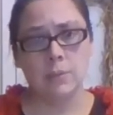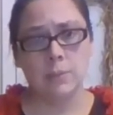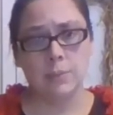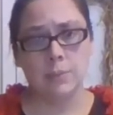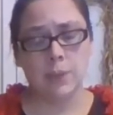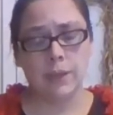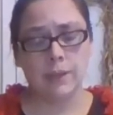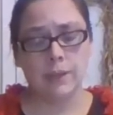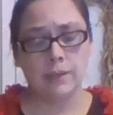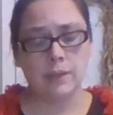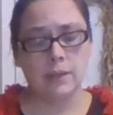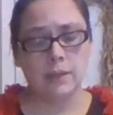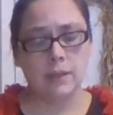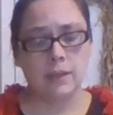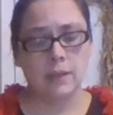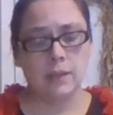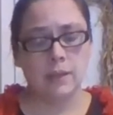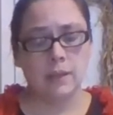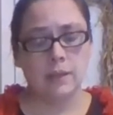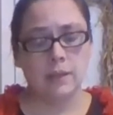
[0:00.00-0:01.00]
but
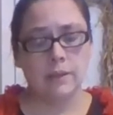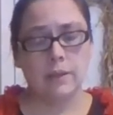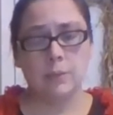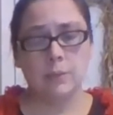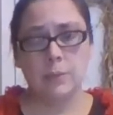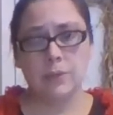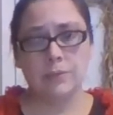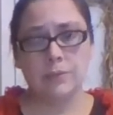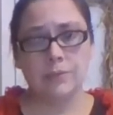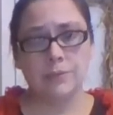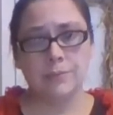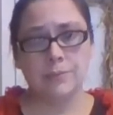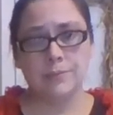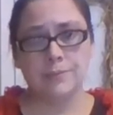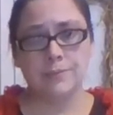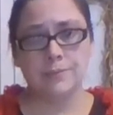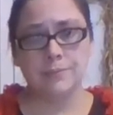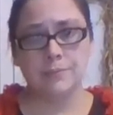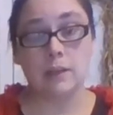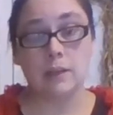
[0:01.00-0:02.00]
they'll move.
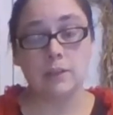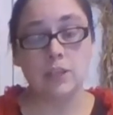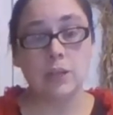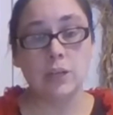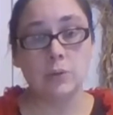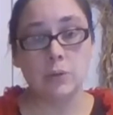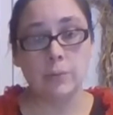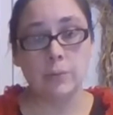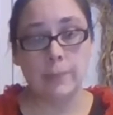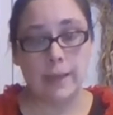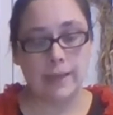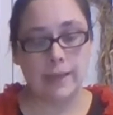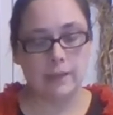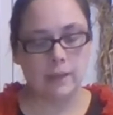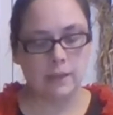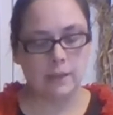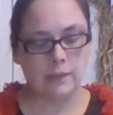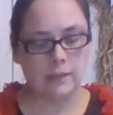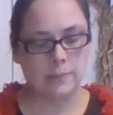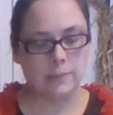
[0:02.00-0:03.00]
A general bad
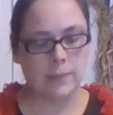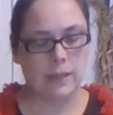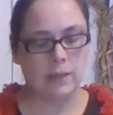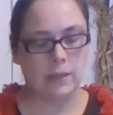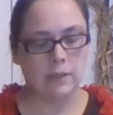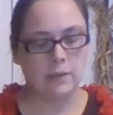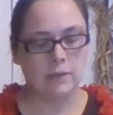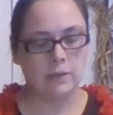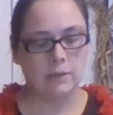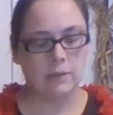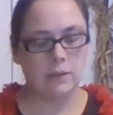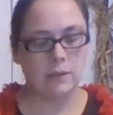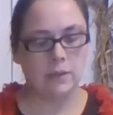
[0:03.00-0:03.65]
luck spell.